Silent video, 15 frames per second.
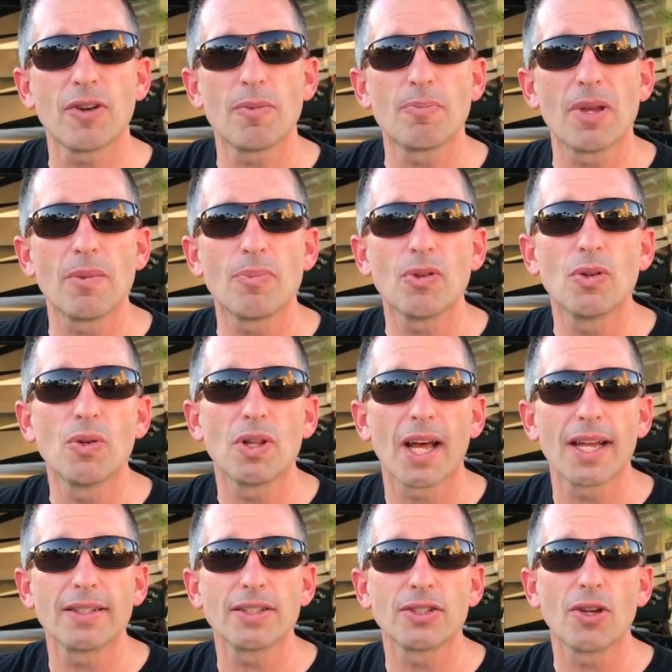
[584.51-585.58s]
for people who
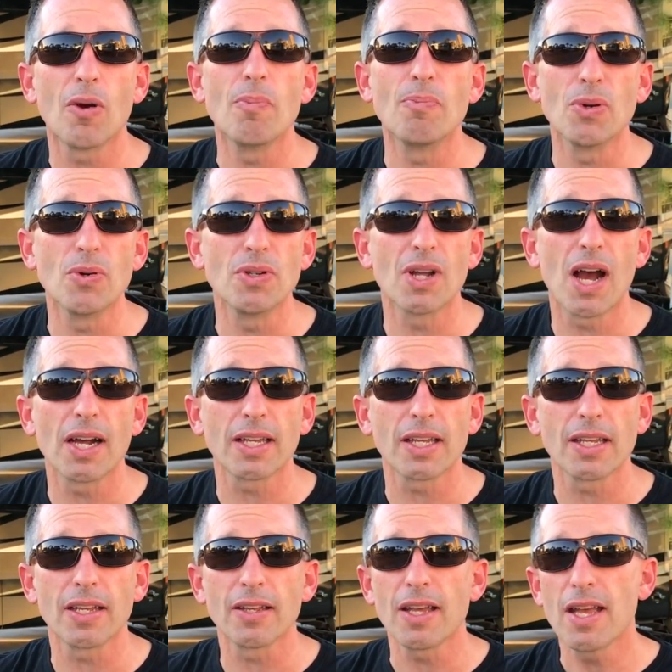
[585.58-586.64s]
like to go
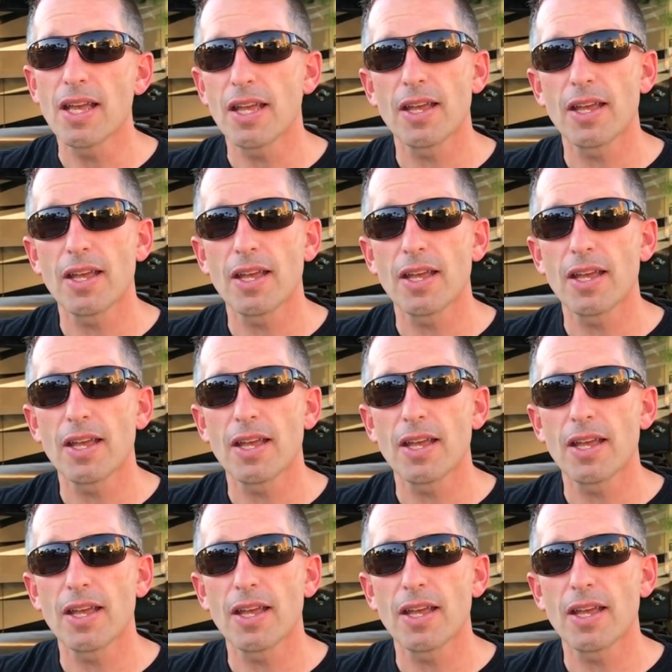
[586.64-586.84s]
boondocking.